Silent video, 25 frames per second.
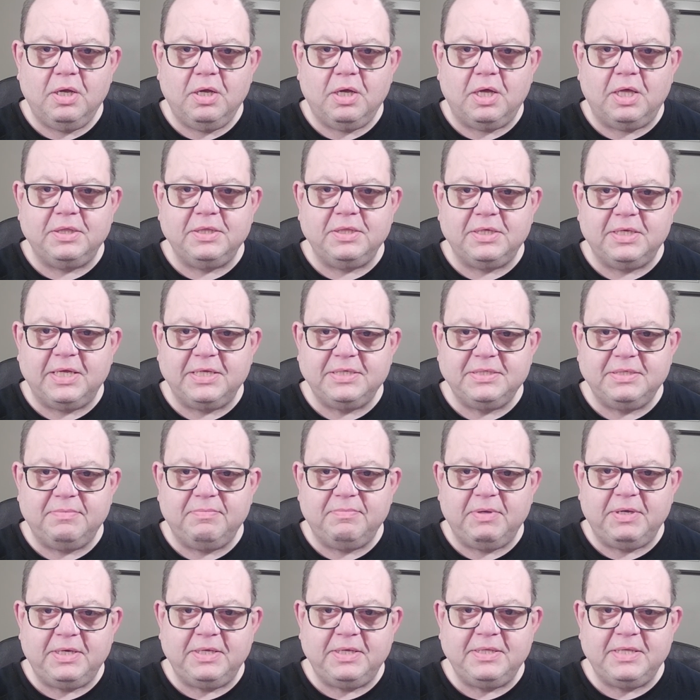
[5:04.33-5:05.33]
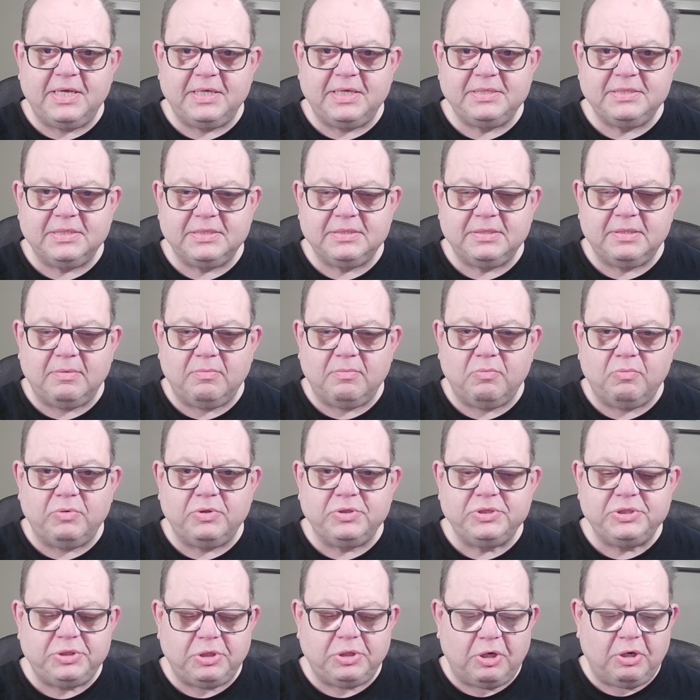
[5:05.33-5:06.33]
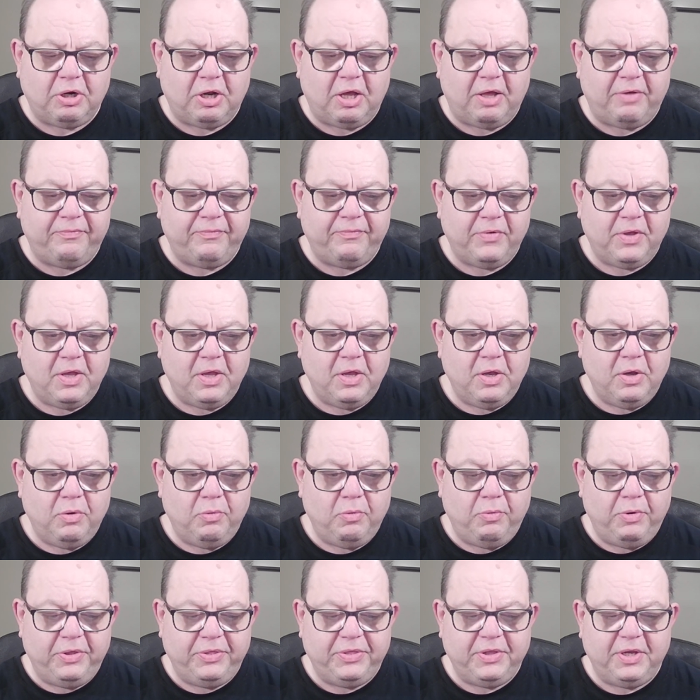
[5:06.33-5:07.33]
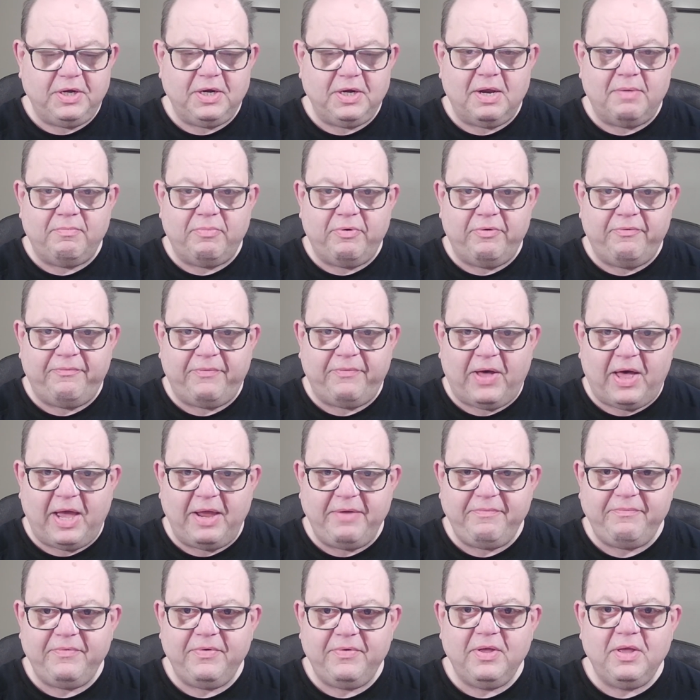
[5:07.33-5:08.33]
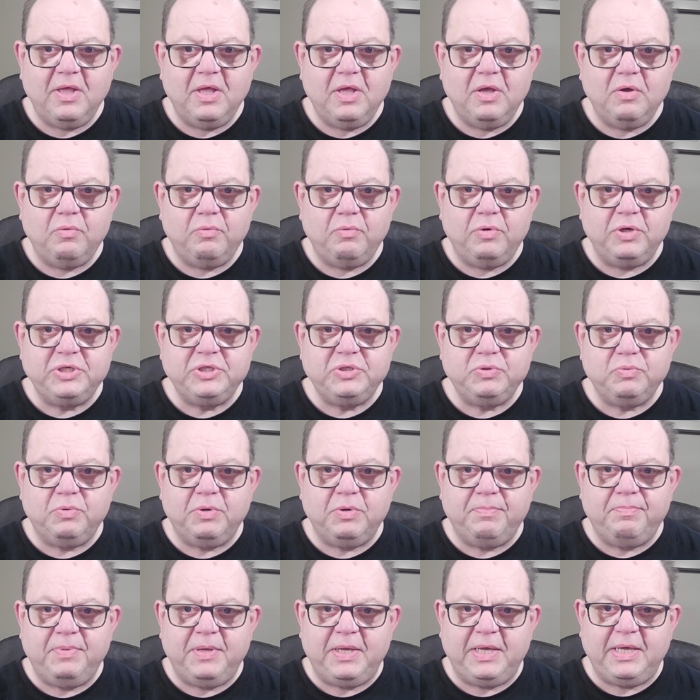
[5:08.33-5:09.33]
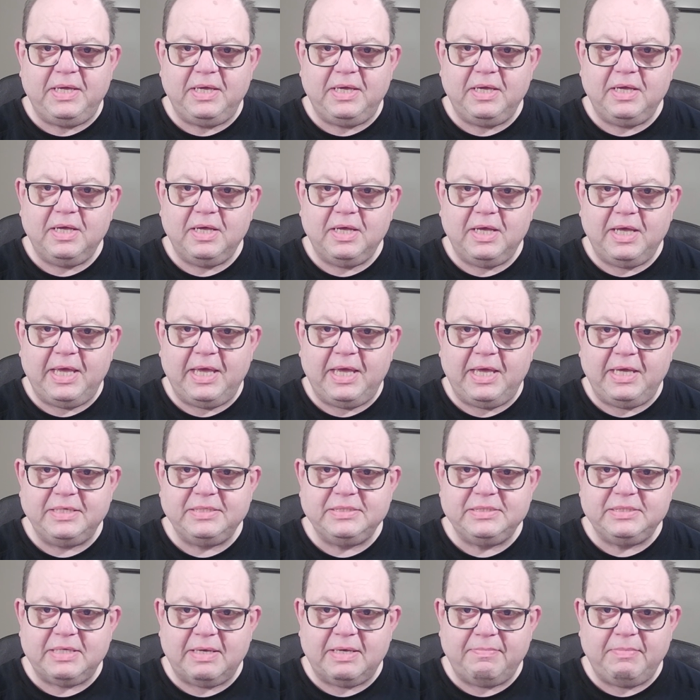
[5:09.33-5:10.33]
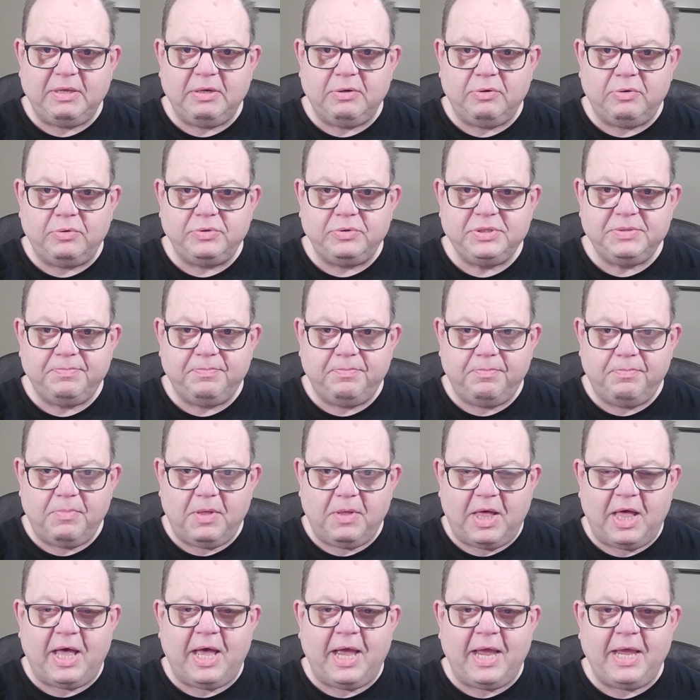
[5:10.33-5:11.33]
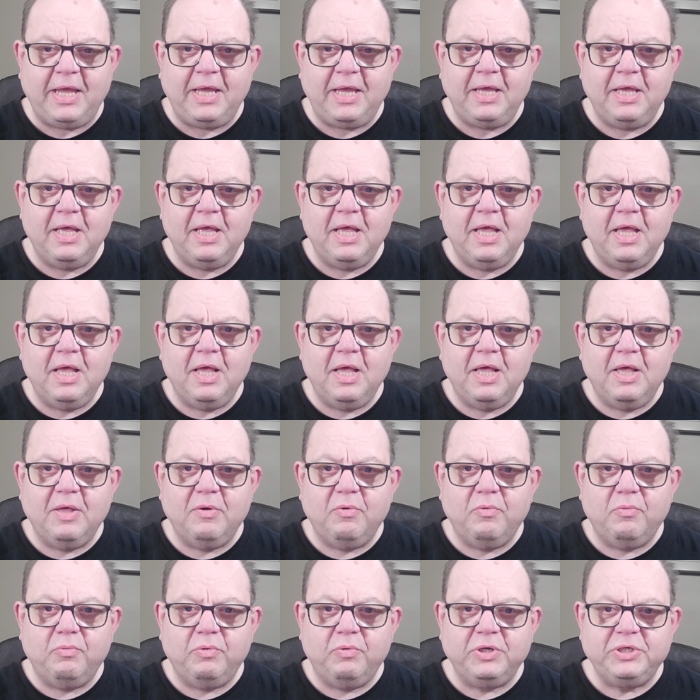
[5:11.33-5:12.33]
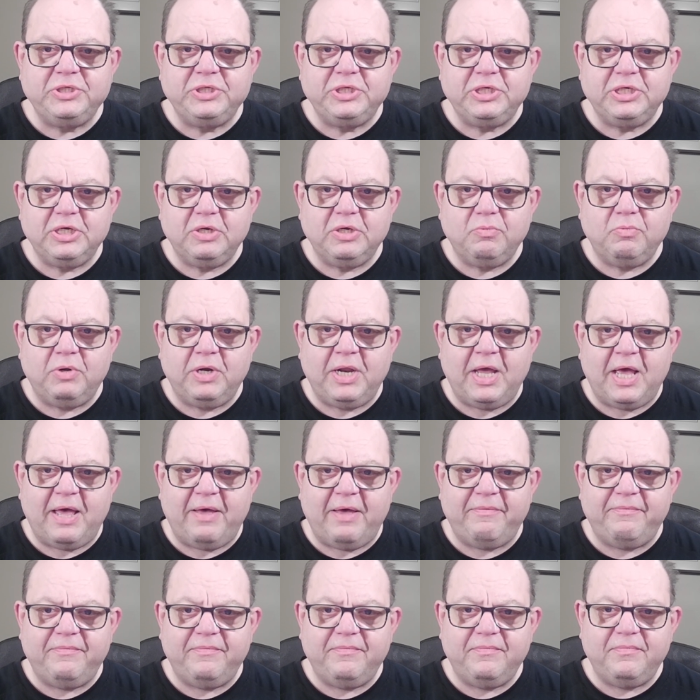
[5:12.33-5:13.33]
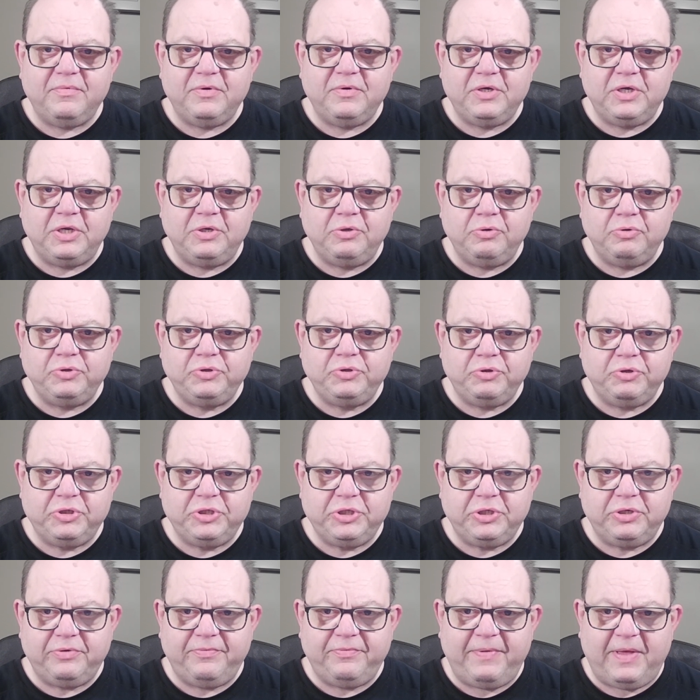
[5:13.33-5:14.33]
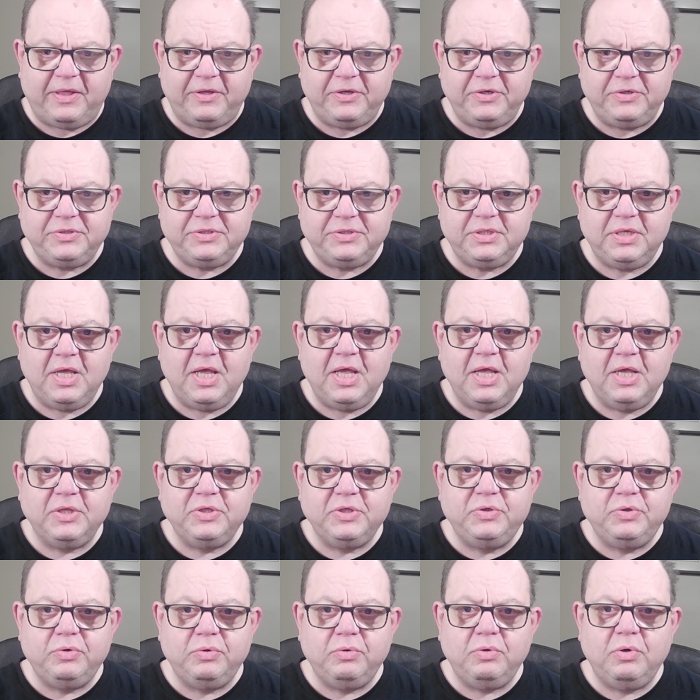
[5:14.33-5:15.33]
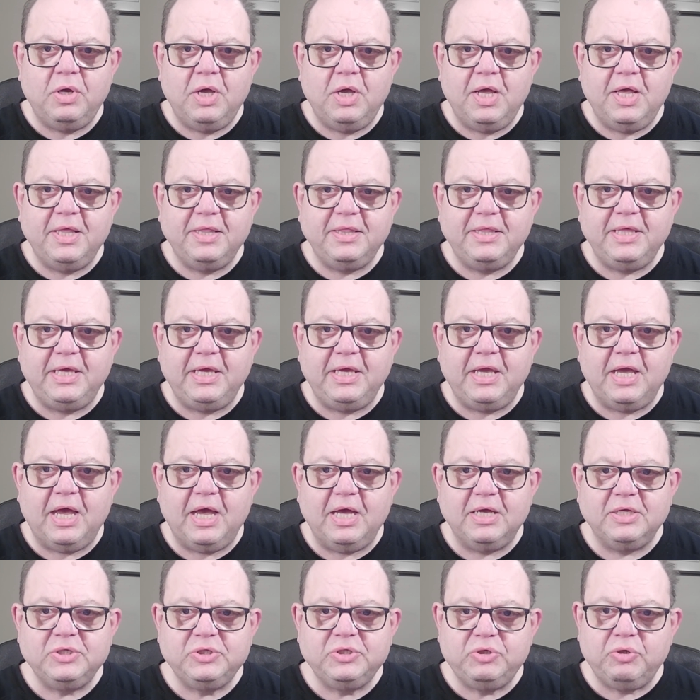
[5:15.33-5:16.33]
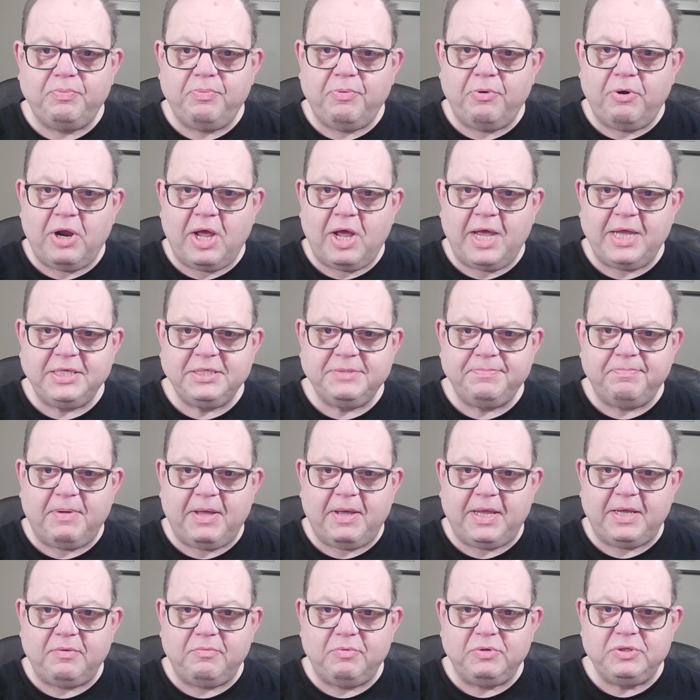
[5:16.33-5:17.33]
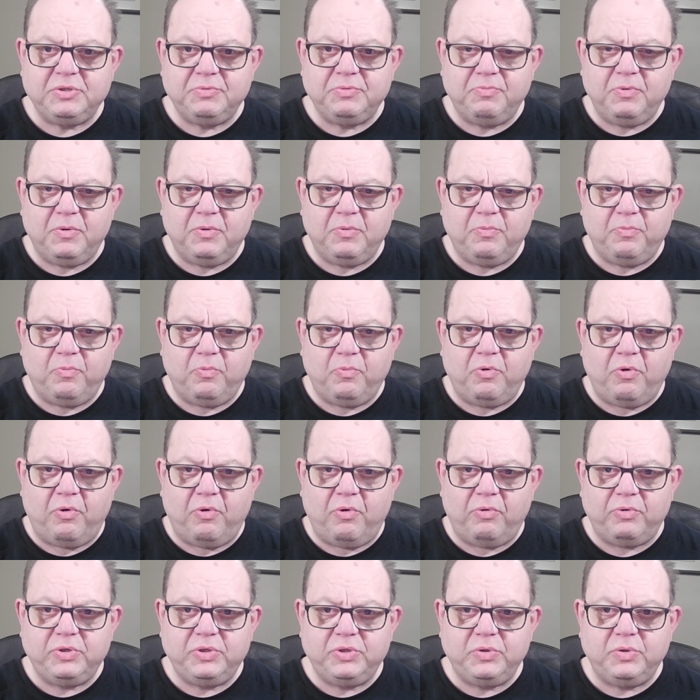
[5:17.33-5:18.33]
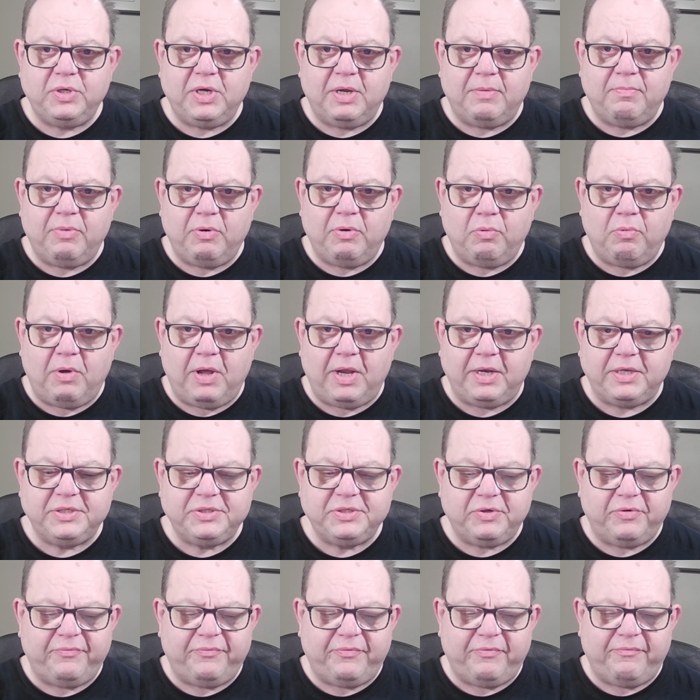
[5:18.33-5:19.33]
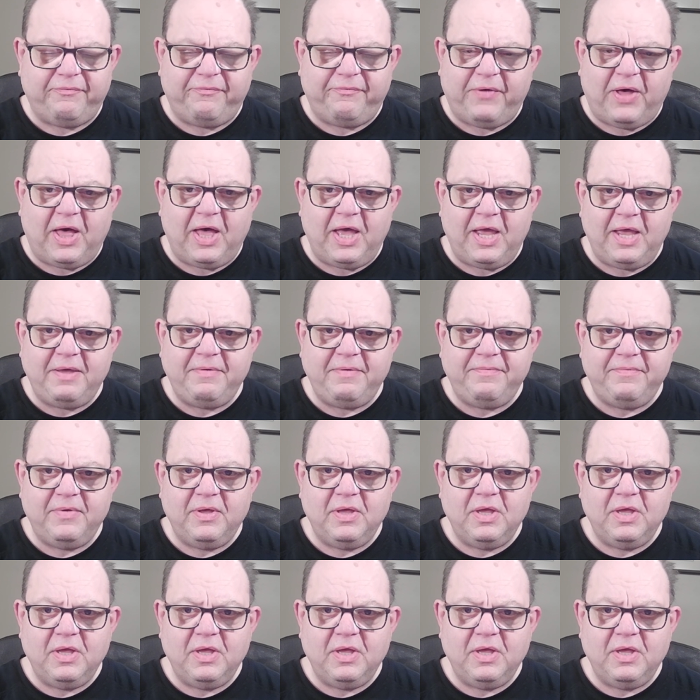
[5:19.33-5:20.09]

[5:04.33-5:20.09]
on the glycemic index system. We'll start off with number 5, which would be a semi-low high, which would have good nutritional values, to the super high spike, which would go to number one. So from five